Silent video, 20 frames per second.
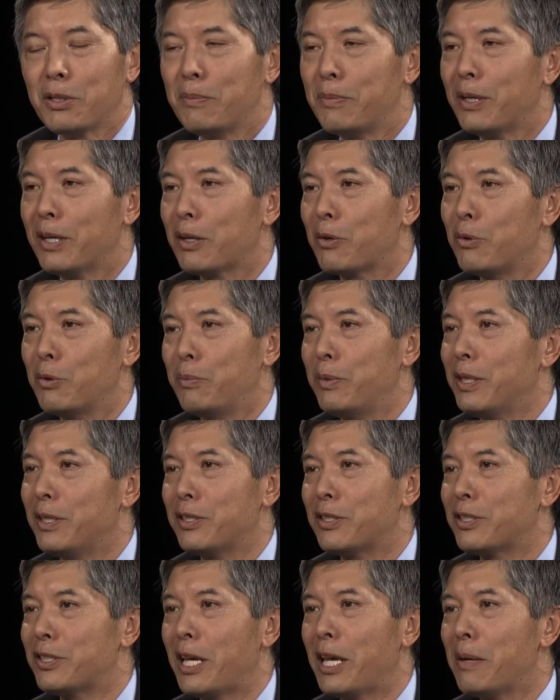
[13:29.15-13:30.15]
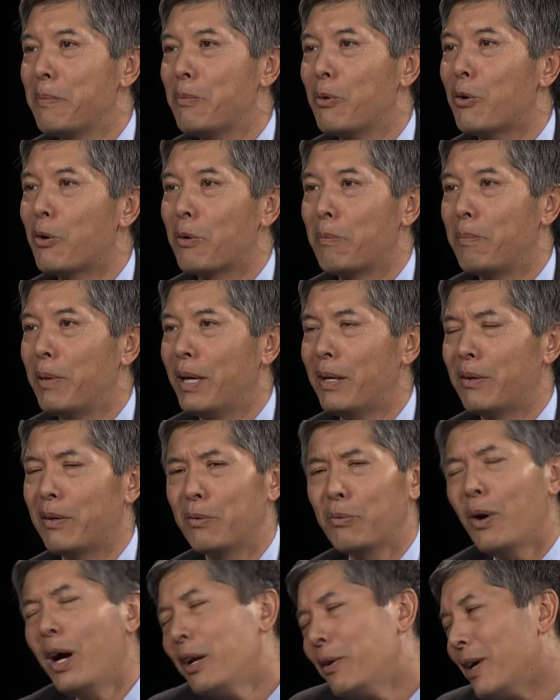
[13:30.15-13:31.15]
in America would be the same or better.
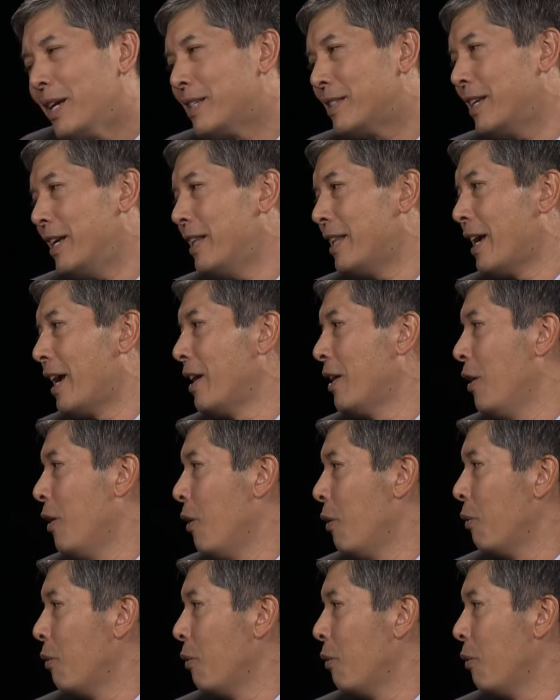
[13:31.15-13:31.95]
And why do I say that?